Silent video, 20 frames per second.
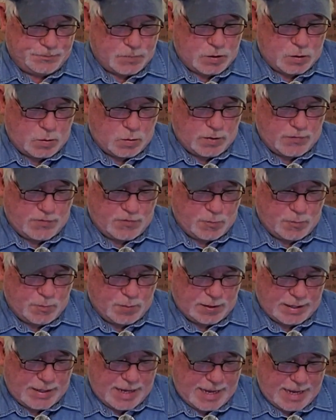
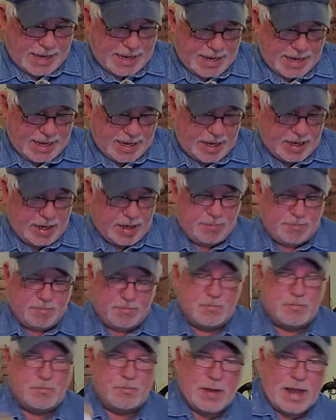quadruple A
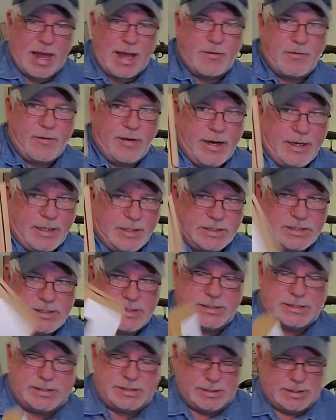
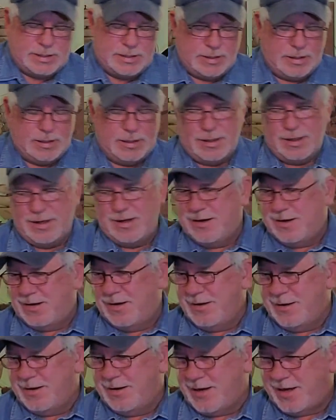batteries.
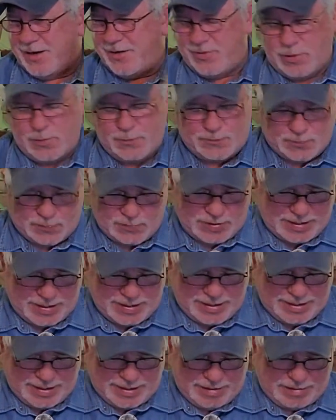I don't know if they're
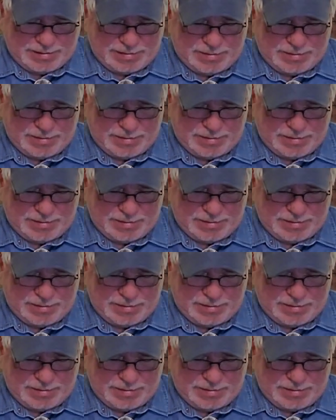in there.